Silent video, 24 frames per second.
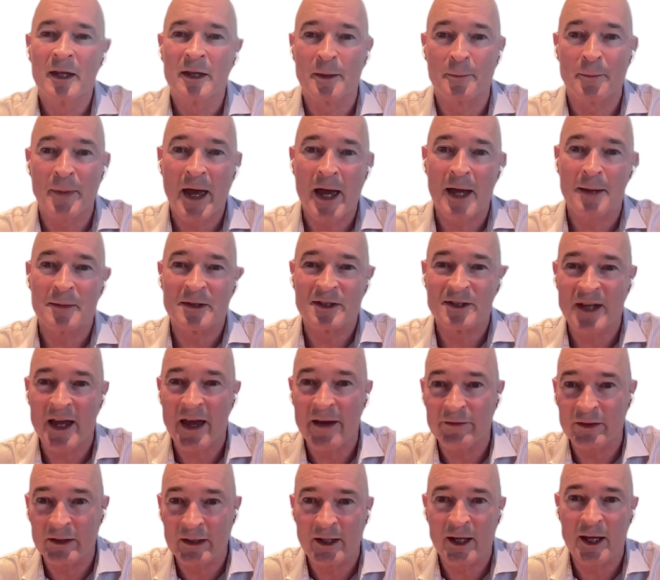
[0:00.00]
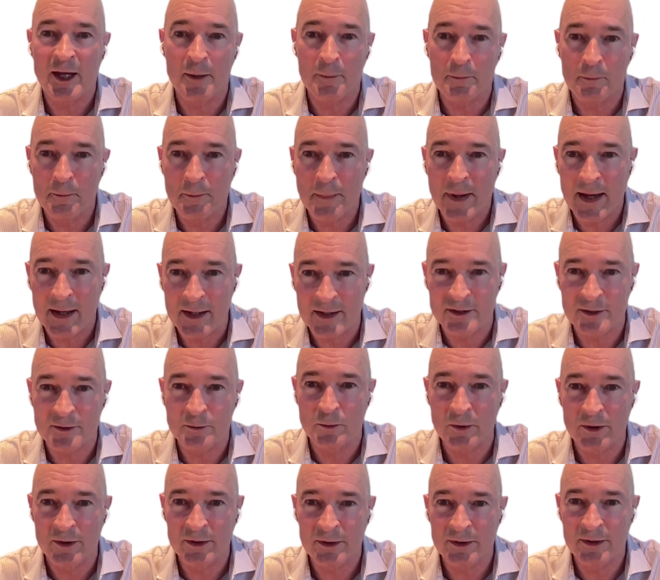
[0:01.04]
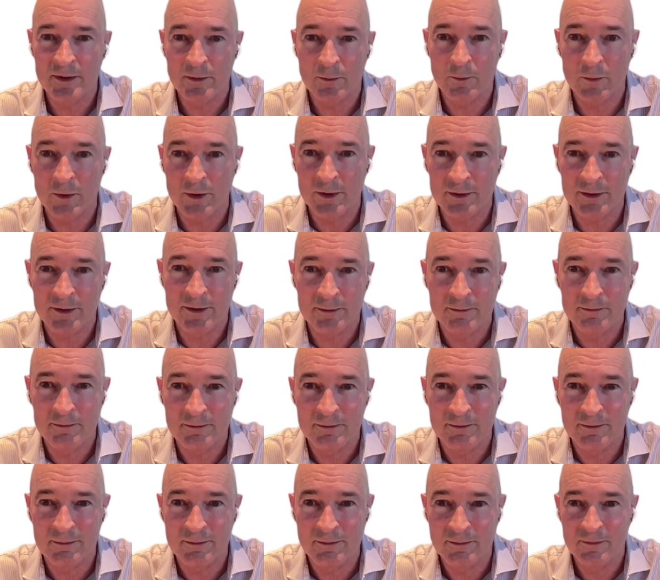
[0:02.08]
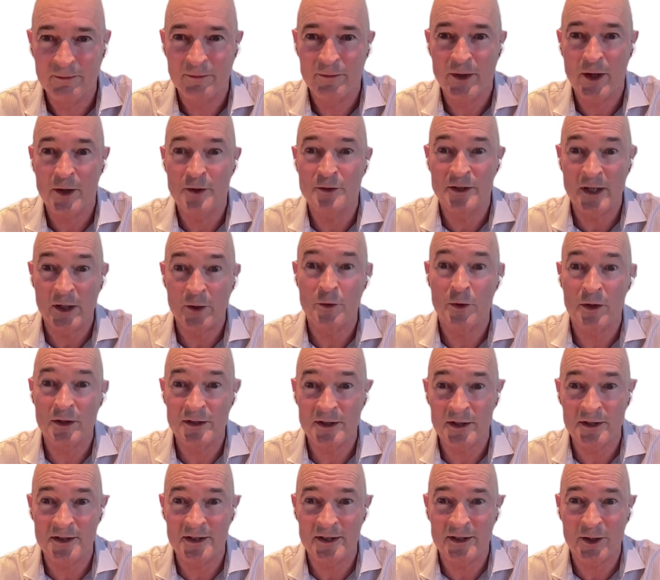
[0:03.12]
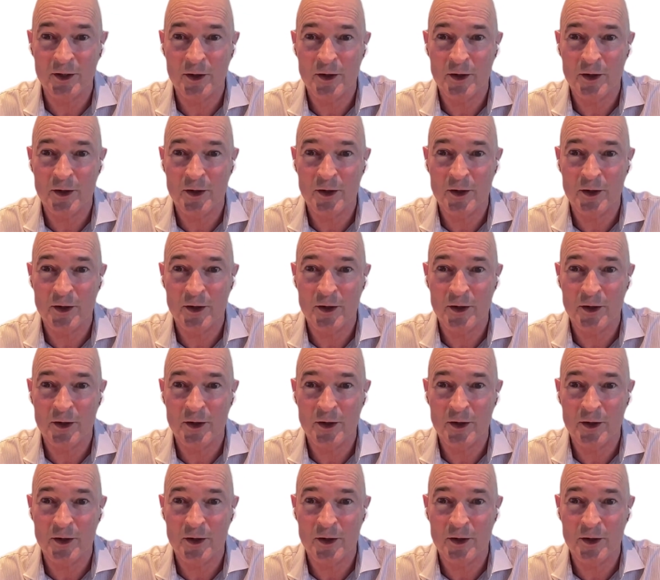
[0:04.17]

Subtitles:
the payments haven't kept pace with those increases in